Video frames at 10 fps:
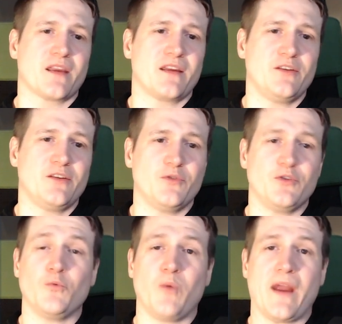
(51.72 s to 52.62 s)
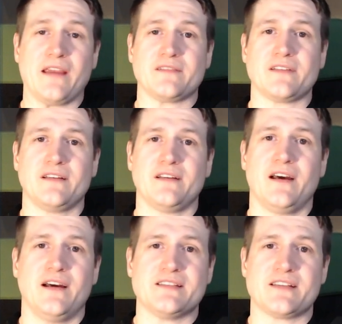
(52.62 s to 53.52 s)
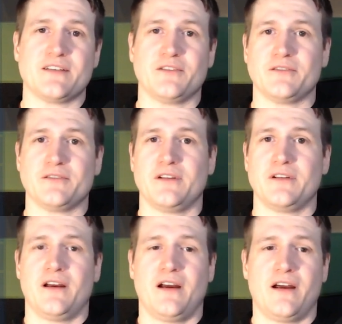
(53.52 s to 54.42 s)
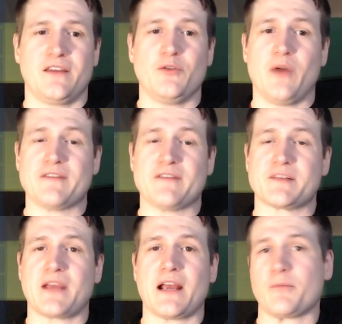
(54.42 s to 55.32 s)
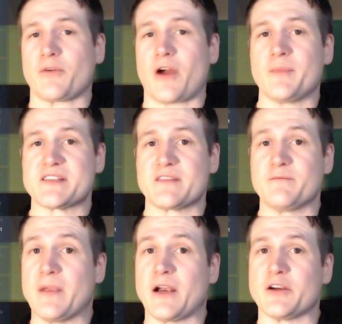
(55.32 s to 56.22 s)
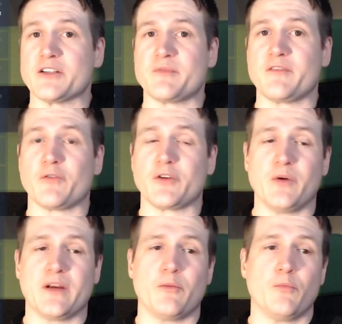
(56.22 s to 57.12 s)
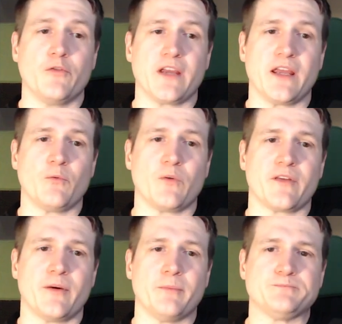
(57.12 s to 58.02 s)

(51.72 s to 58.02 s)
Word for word: you, you wait until uh, you have some kind of promise of marriage before you end up moving in with them.